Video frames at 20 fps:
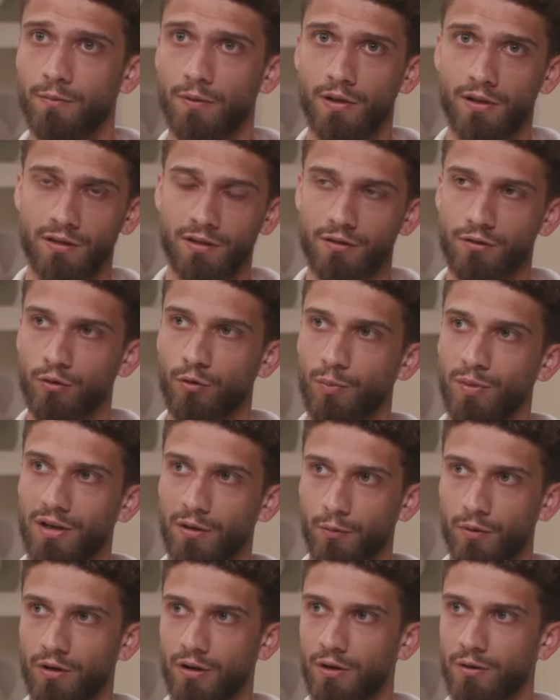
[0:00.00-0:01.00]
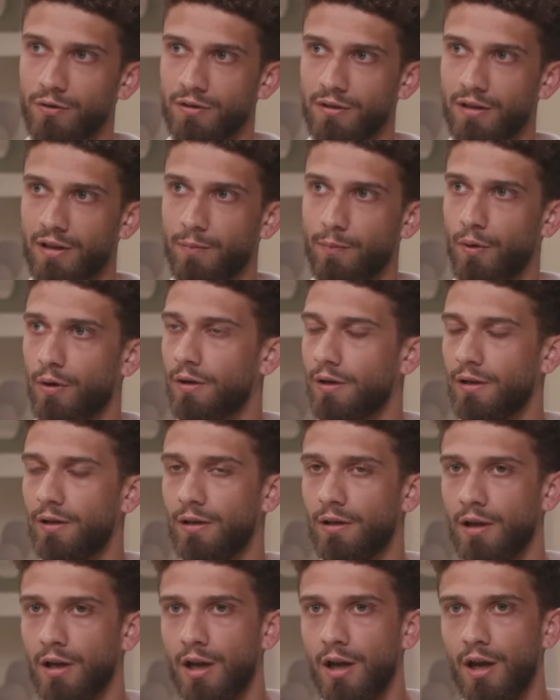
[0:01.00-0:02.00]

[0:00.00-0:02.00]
because it's ultimately what goes in their pocket.